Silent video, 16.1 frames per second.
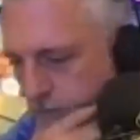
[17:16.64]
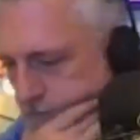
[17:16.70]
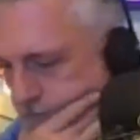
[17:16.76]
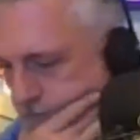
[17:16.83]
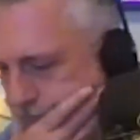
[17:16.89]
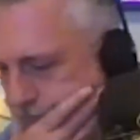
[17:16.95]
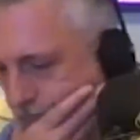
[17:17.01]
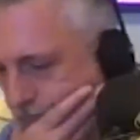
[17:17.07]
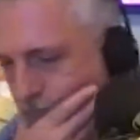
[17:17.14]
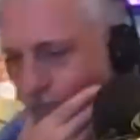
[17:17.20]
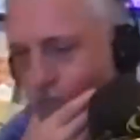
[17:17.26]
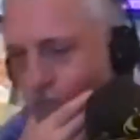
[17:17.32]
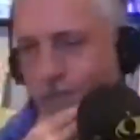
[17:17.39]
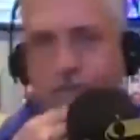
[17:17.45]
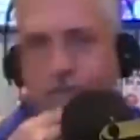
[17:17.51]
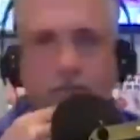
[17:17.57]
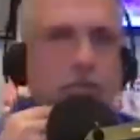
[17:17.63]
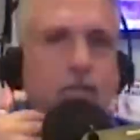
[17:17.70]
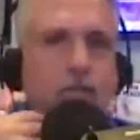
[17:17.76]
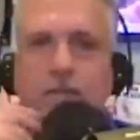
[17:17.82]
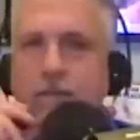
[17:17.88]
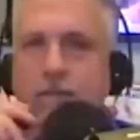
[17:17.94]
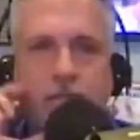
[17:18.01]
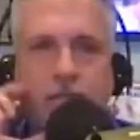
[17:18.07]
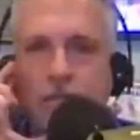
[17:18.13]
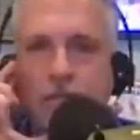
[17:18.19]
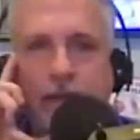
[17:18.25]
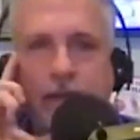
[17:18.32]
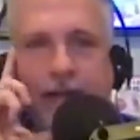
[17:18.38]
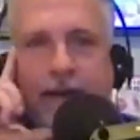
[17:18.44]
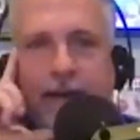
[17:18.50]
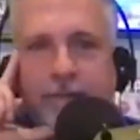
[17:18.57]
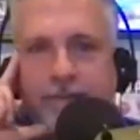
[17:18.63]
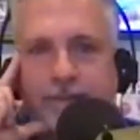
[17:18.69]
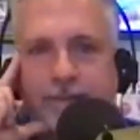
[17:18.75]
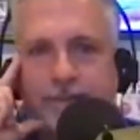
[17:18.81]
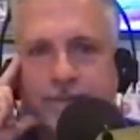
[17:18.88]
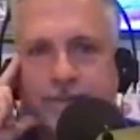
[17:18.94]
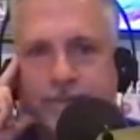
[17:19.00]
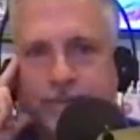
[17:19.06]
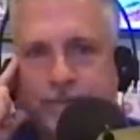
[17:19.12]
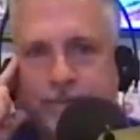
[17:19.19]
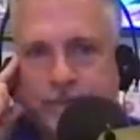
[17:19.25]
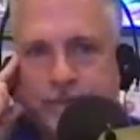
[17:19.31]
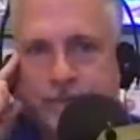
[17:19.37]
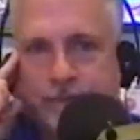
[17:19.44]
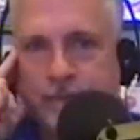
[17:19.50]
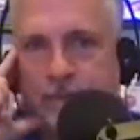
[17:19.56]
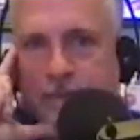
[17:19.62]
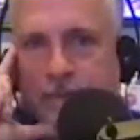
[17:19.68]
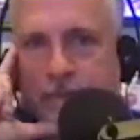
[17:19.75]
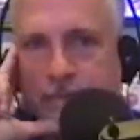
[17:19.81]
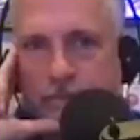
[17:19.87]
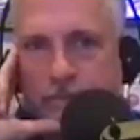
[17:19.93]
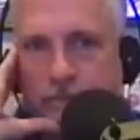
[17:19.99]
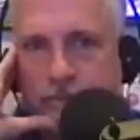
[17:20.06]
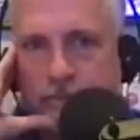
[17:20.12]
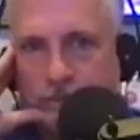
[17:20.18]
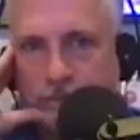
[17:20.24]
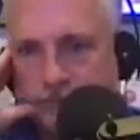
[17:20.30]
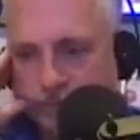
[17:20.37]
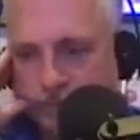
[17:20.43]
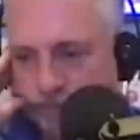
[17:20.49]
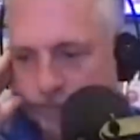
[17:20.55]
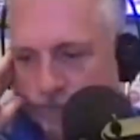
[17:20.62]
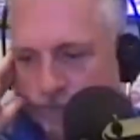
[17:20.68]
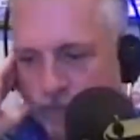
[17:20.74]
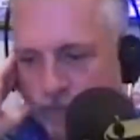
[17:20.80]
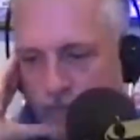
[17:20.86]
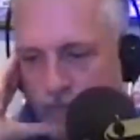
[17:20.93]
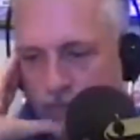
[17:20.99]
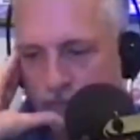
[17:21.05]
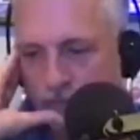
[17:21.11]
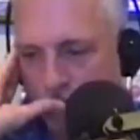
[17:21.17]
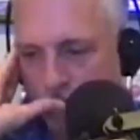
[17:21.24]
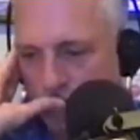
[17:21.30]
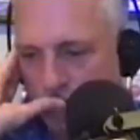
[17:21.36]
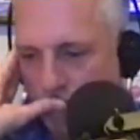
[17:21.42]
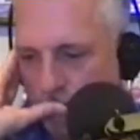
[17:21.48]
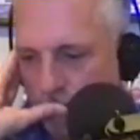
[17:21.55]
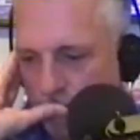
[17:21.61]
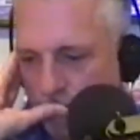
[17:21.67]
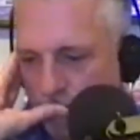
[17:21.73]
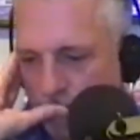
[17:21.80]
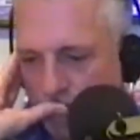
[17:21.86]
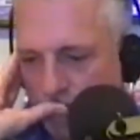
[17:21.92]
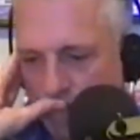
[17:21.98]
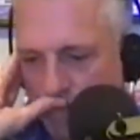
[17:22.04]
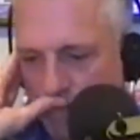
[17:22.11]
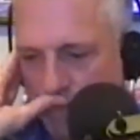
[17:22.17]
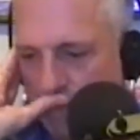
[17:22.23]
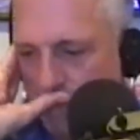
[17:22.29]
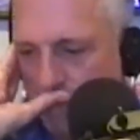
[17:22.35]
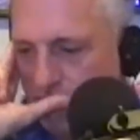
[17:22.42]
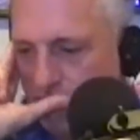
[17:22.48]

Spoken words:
This person isn't speaking.